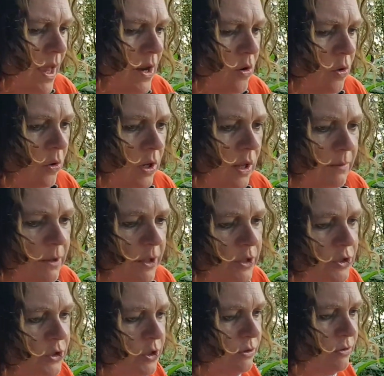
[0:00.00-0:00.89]
all I'm going
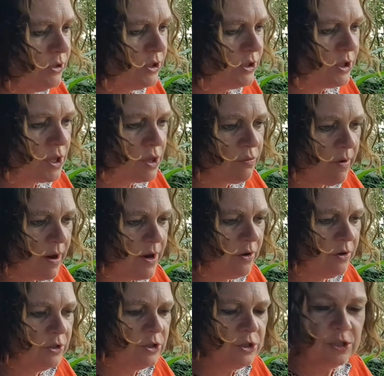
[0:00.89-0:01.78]
to do is just thread
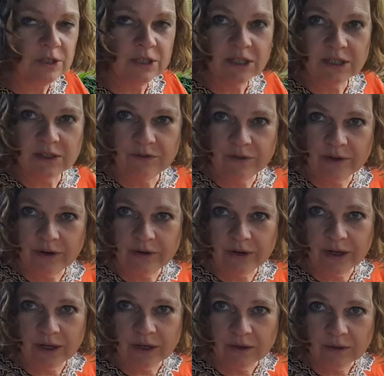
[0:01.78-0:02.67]
onto these
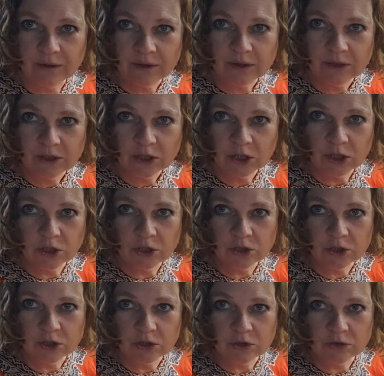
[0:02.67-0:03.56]
very
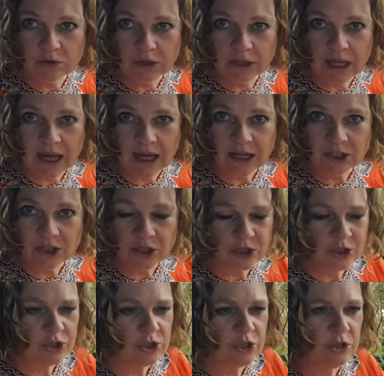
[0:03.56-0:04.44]
long, large
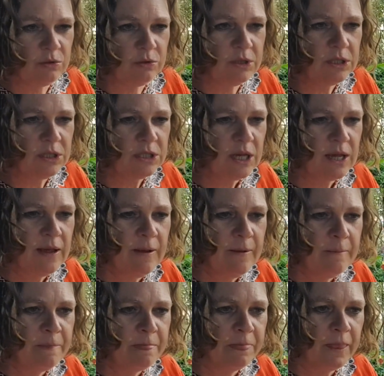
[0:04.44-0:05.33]
skewers.
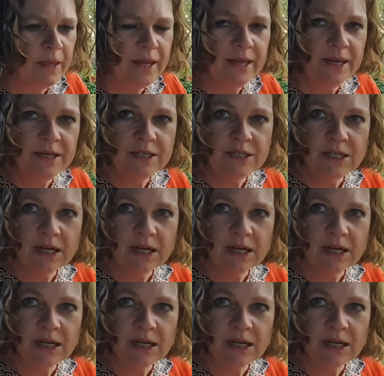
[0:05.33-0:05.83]
And